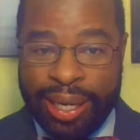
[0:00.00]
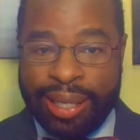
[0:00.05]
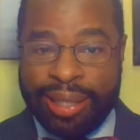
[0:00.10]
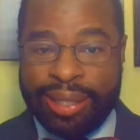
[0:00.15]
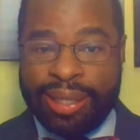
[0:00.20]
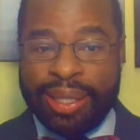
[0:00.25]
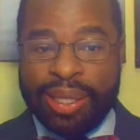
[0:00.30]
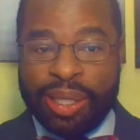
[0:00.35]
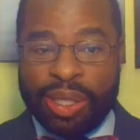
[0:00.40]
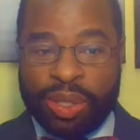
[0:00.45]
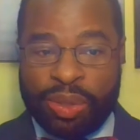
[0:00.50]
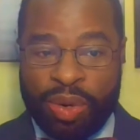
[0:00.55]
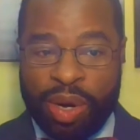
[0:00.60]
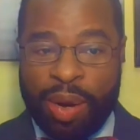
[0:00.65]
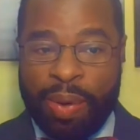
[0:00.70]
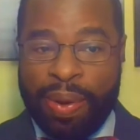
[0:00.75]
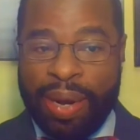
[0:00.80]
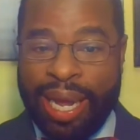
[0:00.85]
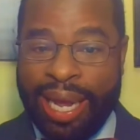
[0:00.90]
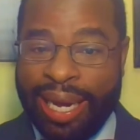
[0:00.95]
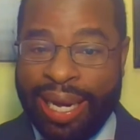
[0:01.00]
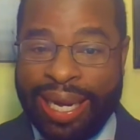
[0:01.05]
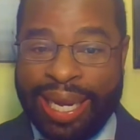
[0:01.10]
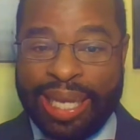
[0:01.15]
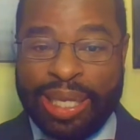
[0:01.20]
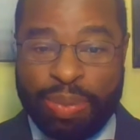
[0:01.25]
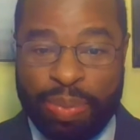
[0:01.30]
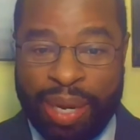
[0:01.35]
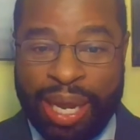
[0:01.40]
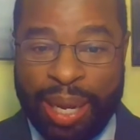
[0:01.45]
to discriminate
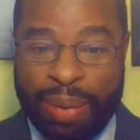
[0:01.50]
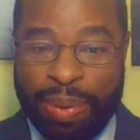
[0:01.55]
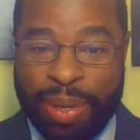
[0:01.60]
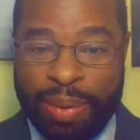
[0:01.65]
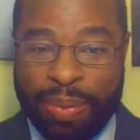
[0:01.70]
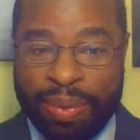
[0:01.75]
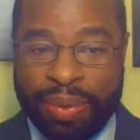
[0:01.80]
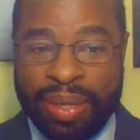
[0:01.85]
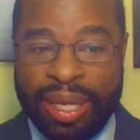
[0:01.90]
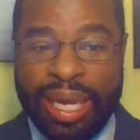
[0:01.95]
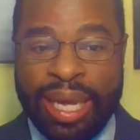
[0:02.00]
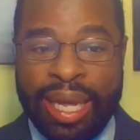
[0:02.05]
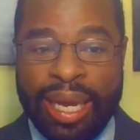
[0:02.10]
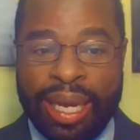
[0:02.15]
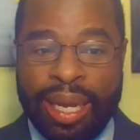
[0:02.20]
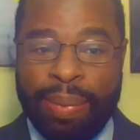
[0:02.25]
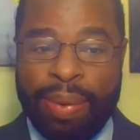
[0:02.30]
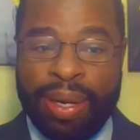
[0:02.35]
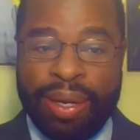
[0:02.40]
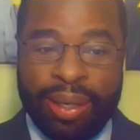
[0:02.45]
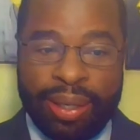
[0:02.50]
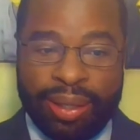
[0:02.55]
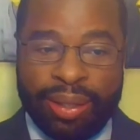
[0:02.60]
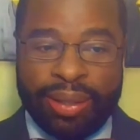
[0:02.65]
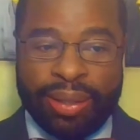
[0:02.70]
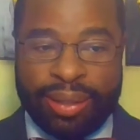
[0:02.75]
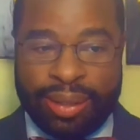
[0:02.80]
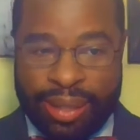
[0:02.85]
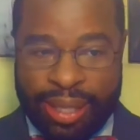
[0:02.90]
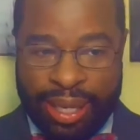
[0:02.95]
against Black people. Let me
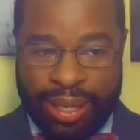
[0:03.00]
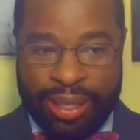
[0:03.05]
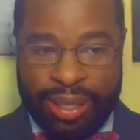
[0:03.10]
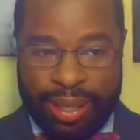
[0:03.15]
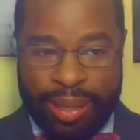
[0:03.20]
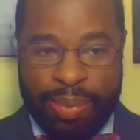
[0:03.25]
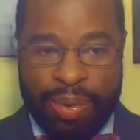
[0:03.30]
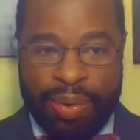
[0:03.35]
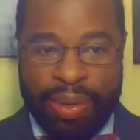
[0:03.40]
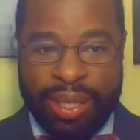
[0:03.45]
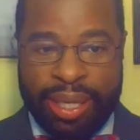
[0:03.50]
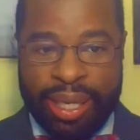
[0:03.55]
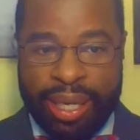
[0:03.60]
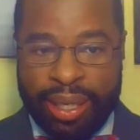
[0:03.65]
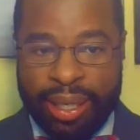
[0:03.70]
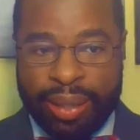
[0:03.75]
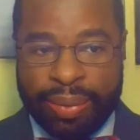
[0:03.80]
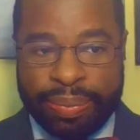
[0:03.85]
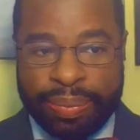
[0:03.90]
read that again.